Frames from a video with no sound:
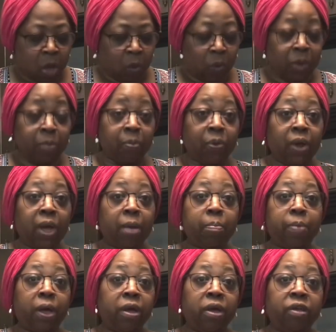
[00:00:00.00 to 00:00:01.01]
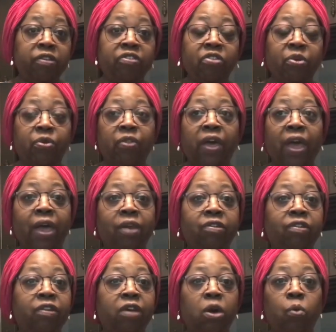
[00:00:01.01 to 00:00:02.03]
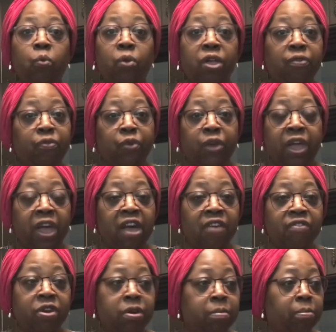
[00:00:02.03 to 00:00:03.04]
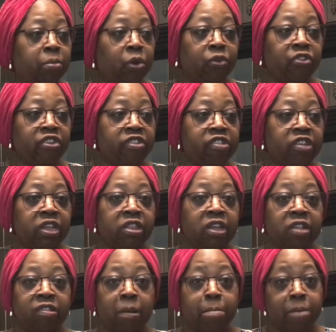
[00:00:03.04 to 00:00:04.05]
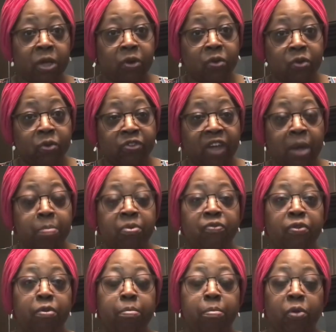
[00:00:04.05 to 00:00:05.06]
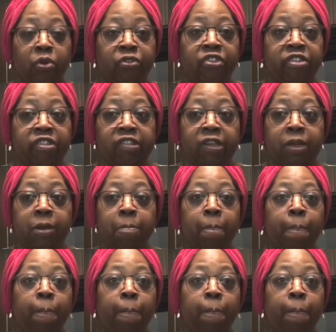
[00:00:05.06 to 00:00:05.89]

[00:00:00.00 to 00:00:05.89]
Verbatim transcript: We prep so that uh, if we have an emergency that's a medical type of an emergency,